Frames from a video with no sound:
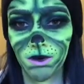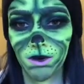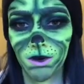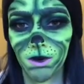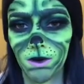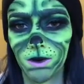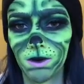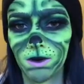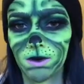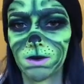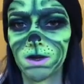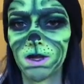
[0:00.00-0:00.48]

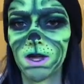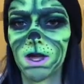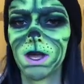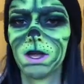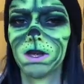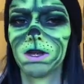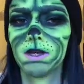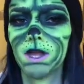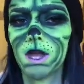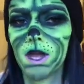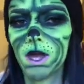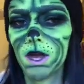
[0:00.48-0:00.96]
No,
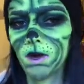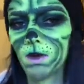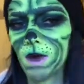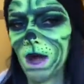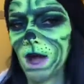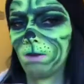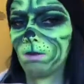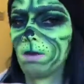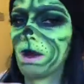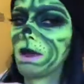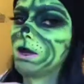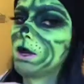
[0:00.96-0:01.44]
I might not
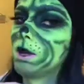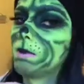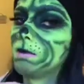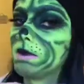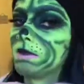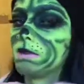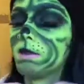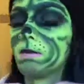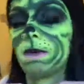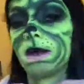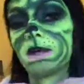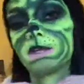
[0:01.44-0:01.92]
be the best
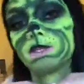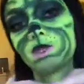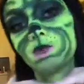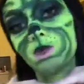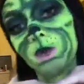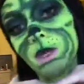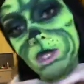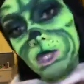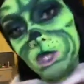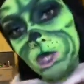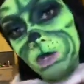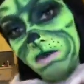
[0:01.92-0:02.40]
Grinch you've ever
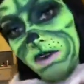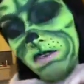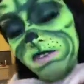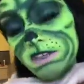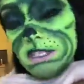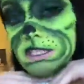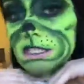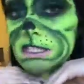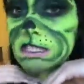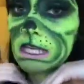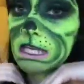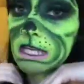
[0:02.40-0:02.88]

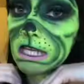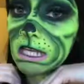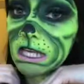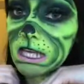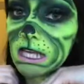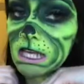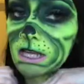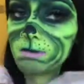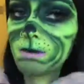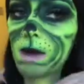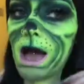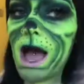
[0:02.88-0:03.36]
seen, but I'm
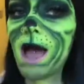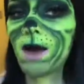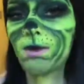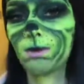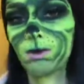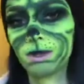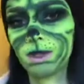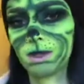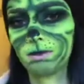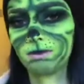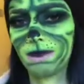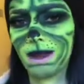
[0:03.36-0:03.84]
really
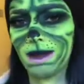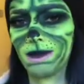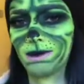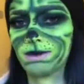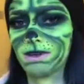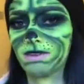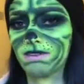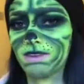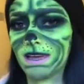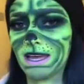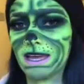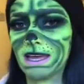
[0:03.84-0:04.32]
proud of it
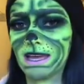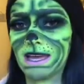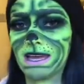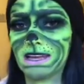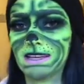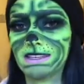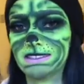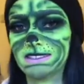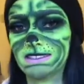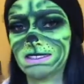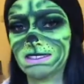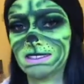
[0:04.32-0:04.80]
and
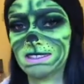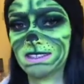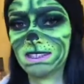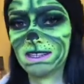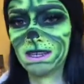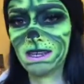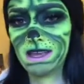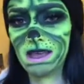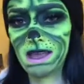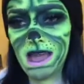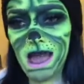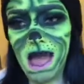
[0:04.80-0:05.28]

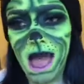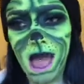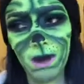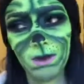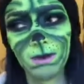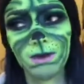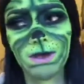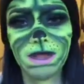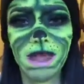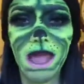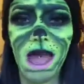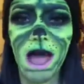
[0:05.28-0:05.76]
I'm really
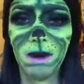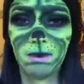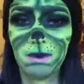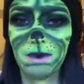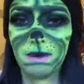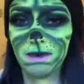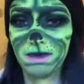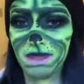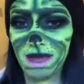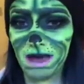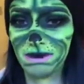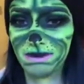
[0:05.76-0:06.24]
happy with how it
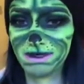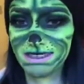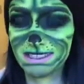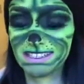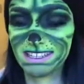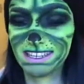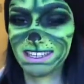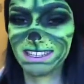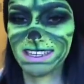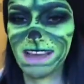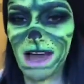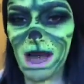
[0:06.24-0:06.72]
turned
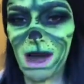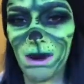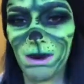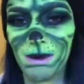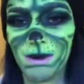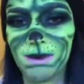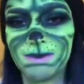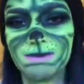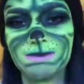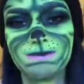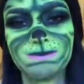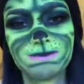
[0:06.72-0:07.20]
out.
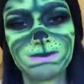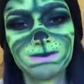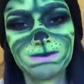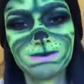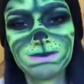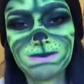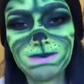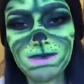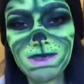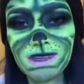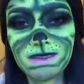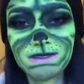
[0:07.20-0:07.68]
So
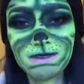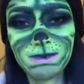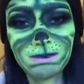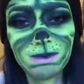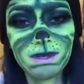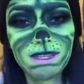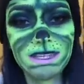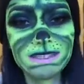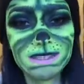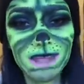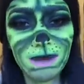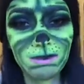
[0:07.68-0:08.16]
please let me
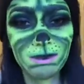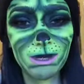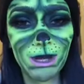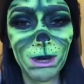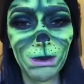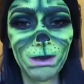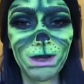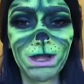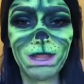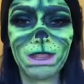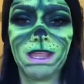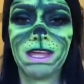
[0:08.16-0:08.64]
know what you think in
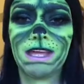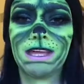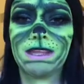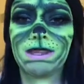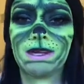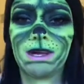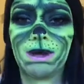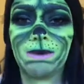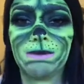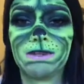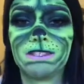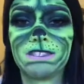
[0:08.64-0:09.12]
the comments
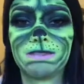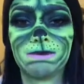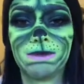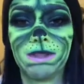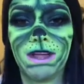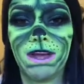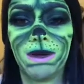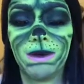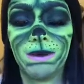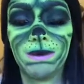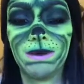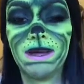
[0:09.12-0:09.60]
below.
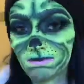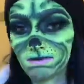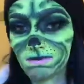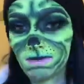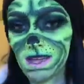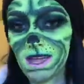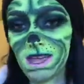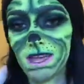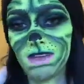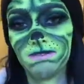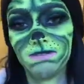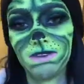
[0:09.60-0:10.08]
If you
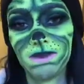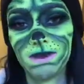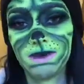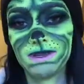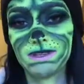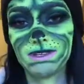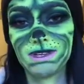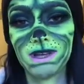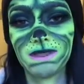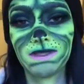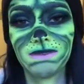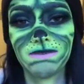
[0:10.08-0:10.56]
enjoyed the
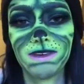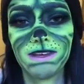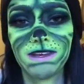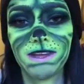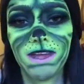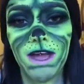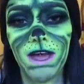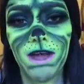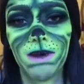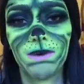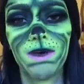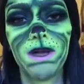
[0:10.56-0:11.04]
video,
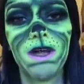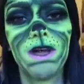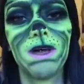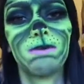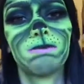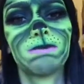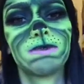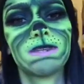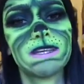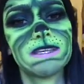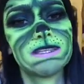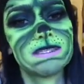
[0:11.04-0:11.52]
please leave
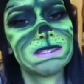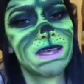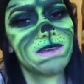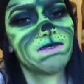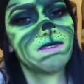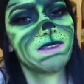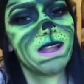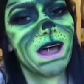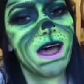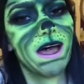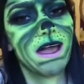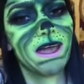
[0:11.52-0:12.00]
a like
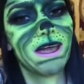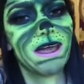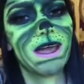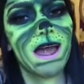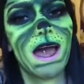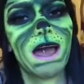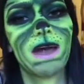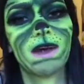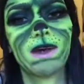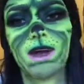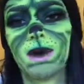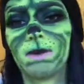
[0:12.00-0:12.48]
and comment
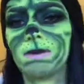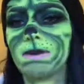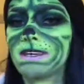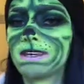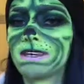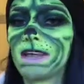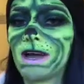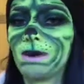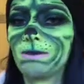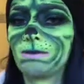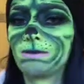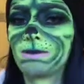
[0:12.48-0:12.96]
down
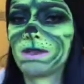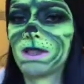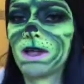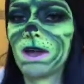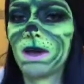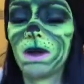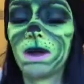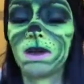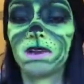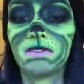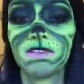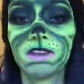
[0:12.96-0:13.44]
below anything you'd
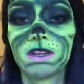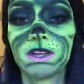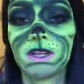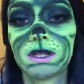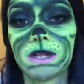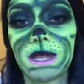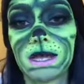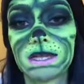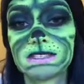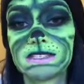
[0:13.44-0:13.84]
like to see me do,